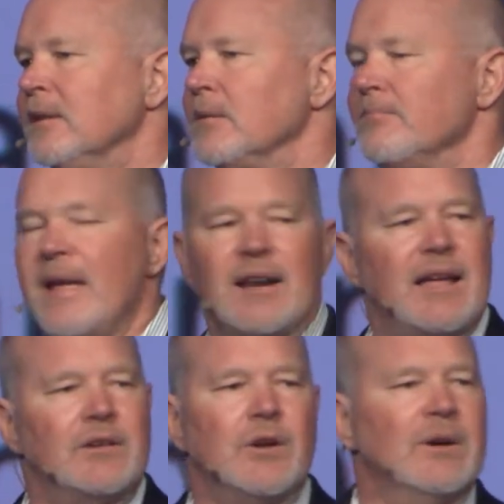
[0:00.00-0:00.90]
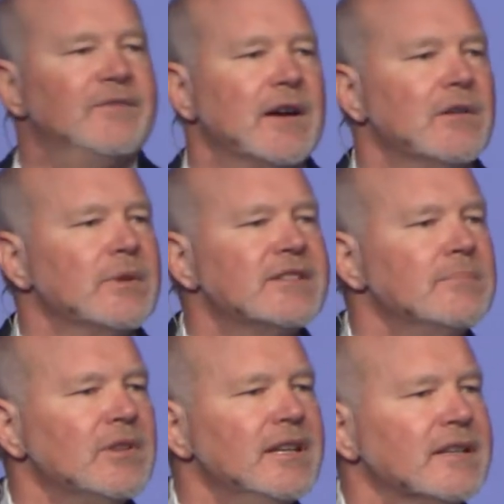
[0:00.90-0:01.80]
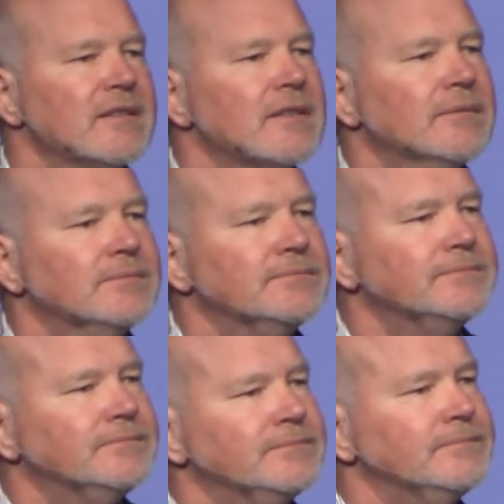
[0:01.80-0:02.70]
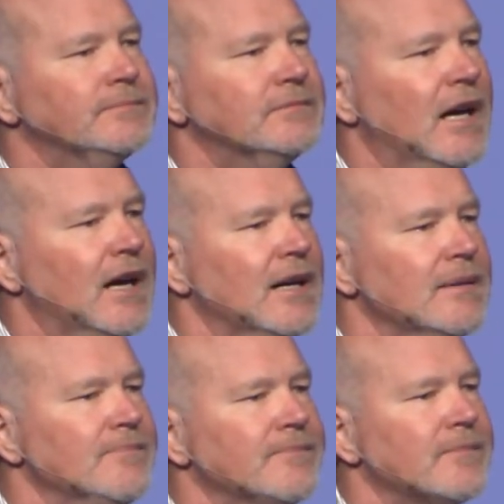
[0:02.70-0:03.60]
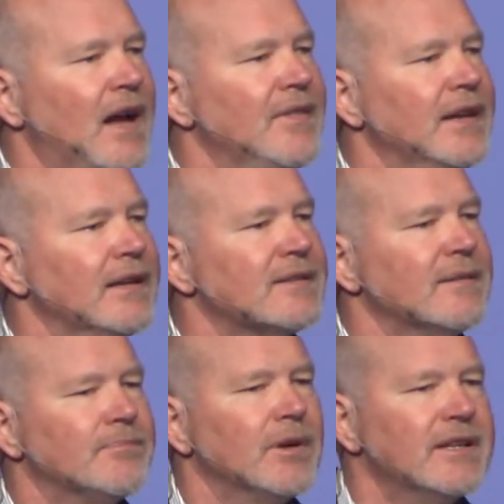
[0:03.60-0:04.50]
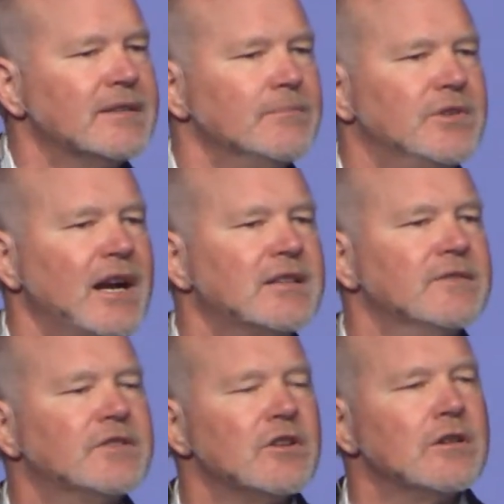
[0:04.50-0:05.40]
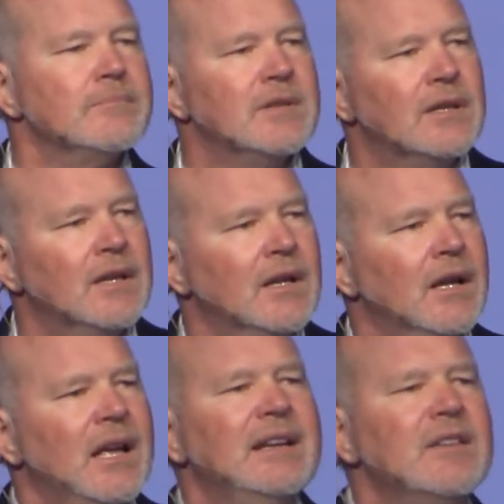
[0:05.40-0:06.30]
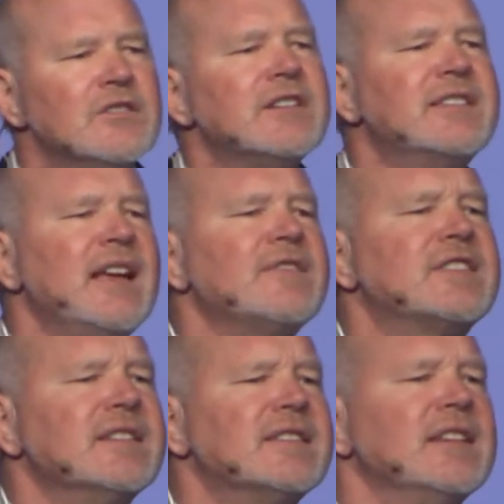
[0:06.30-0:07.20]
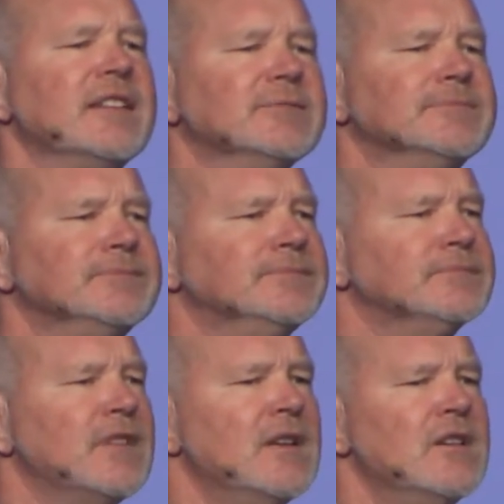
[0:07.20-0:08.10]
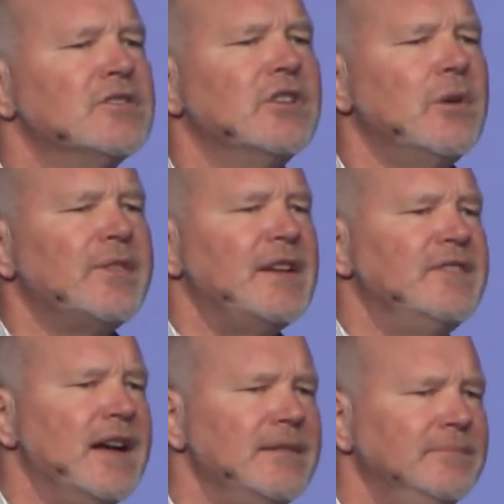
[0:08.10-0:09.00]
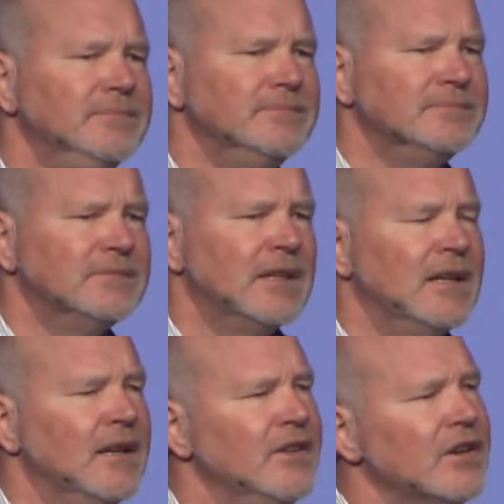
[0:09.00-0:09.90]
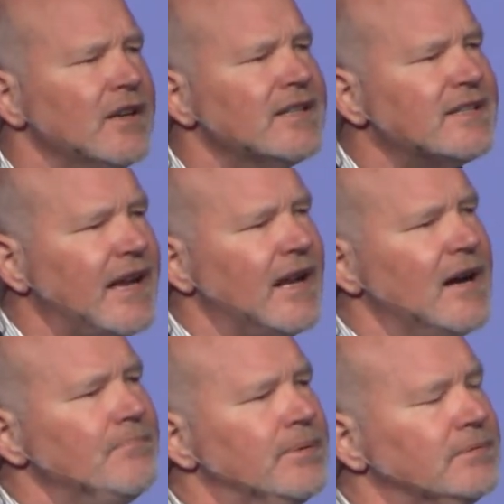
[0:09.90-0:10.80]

Man, I don't know what fair and reasonable is. I think it's a pretty subjective term. Neither does the FCC. So you know what they've done? They're going to set up